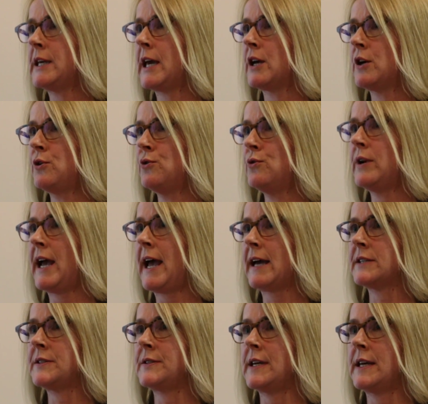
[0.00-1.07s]
can get good
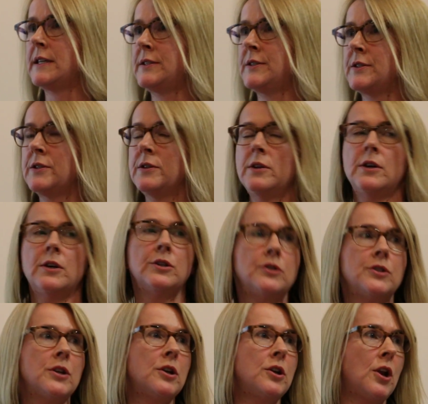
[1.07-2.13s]
access
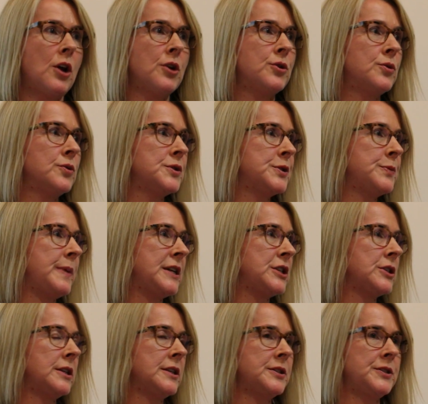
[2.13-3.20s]
to local
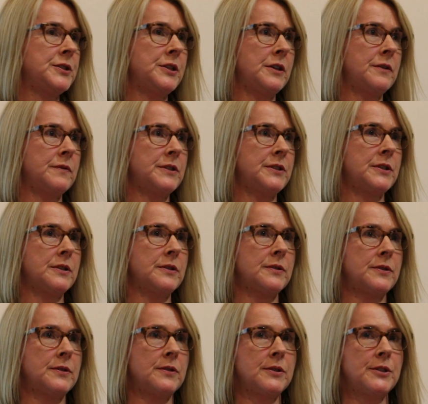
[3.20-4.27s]
specialist
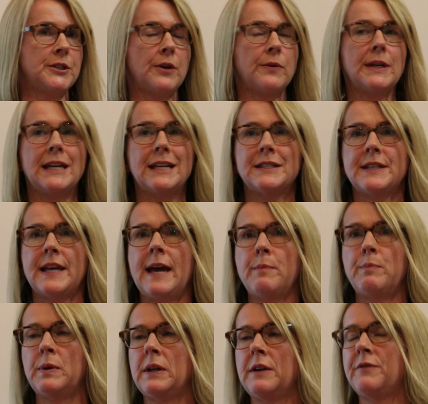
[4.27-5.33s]
services. So an
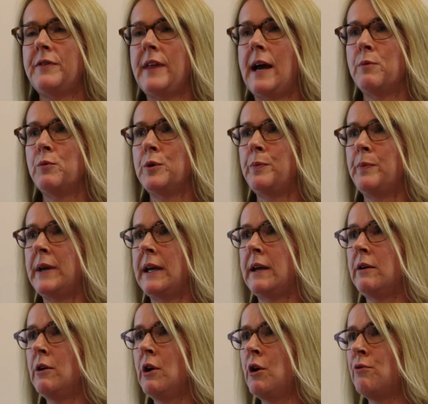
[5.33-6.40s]
example of that would
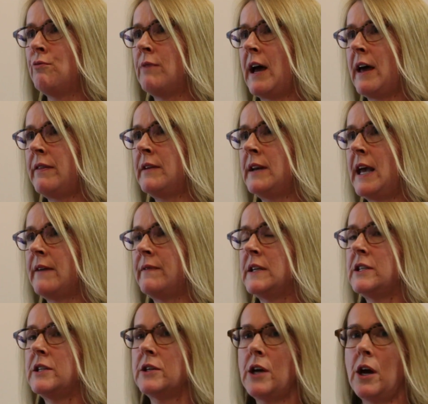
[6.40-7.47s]
be, rather than
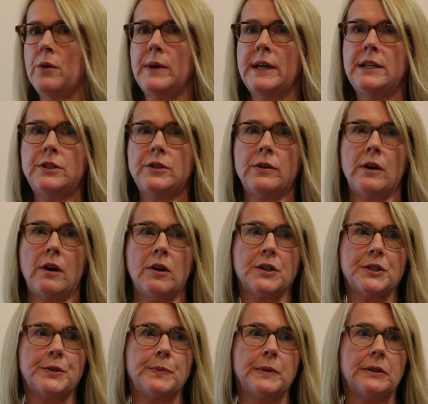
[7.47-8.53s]
having to go into the
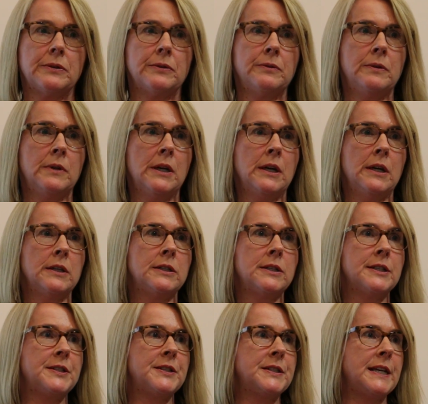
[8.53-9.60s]
hospital
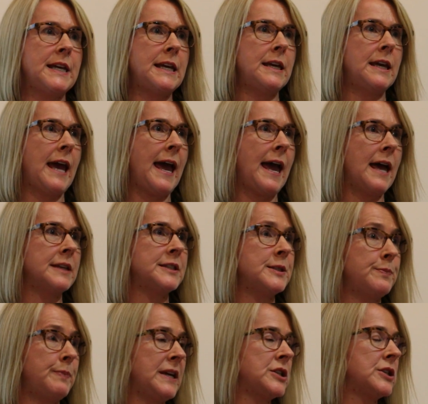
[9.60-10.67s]
to see
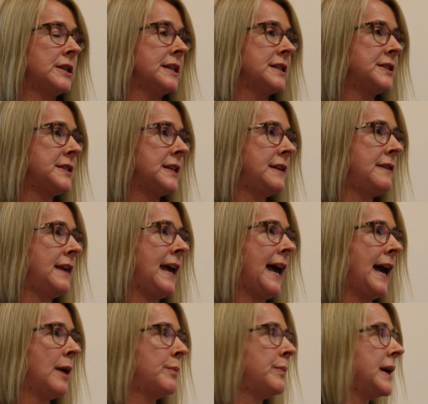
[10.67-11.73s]
specialists in the
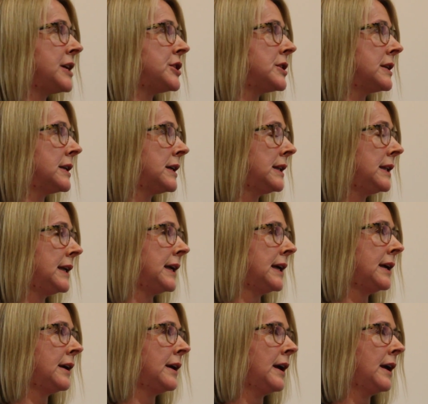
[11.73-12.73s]
outpatient clinic,